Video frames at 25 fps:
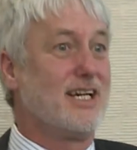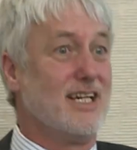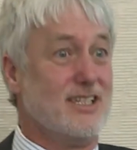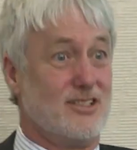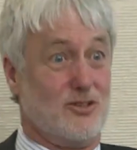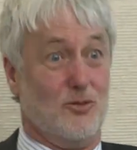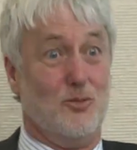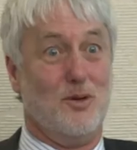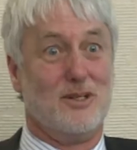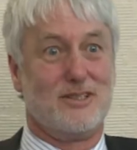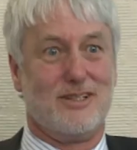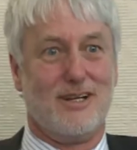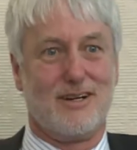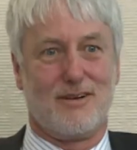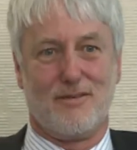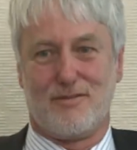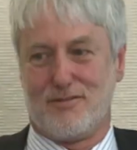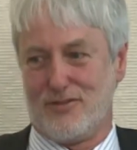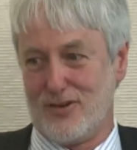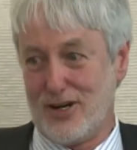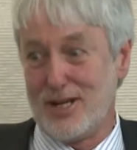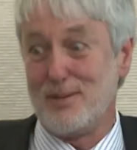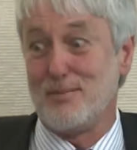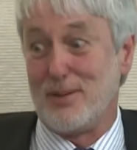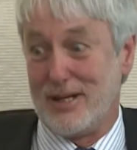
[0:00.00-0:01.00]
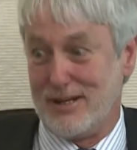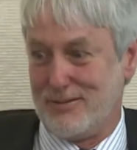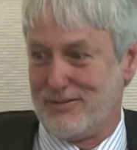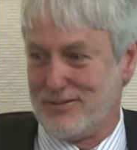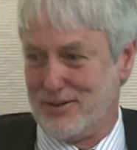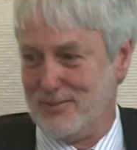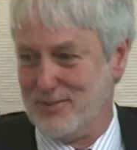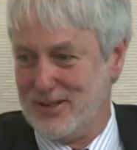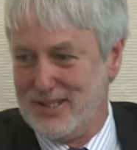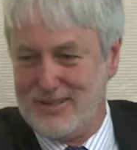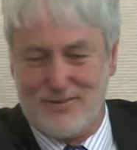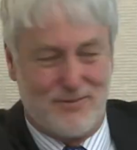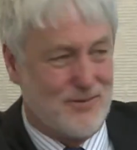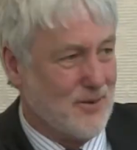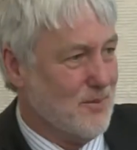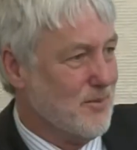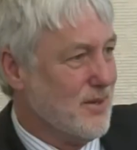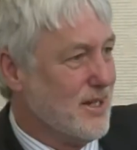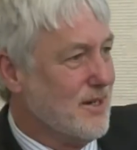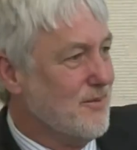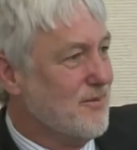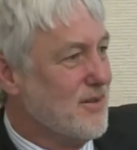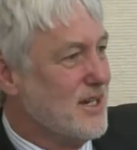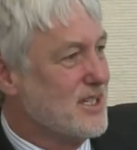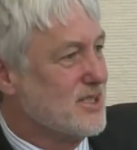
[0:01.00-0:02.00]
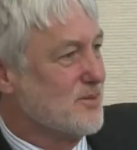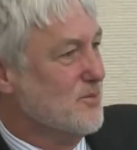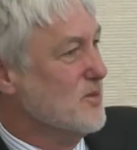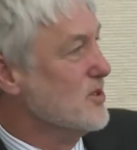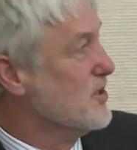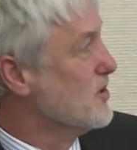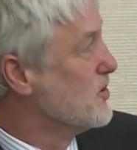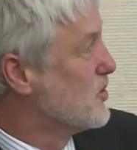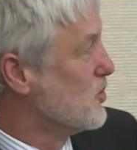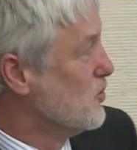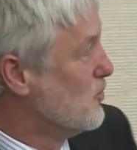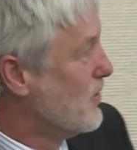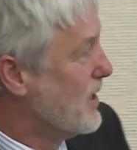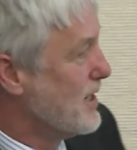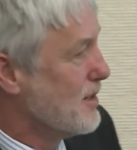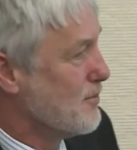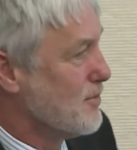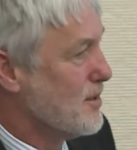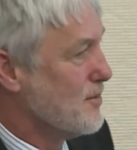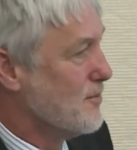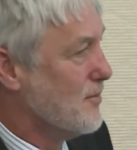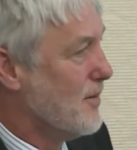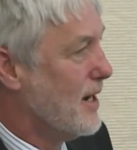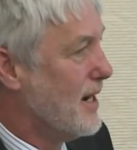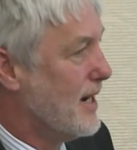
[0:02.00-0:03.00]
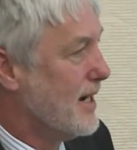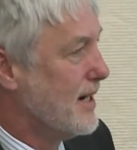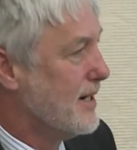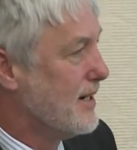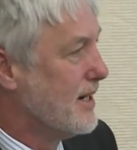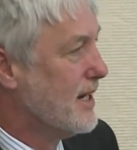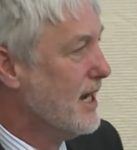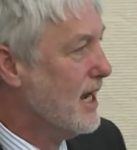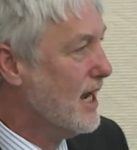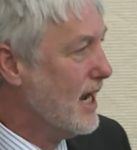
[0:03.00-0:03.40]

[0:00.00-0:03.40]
it's almost like a freebie from the investment that's already been made.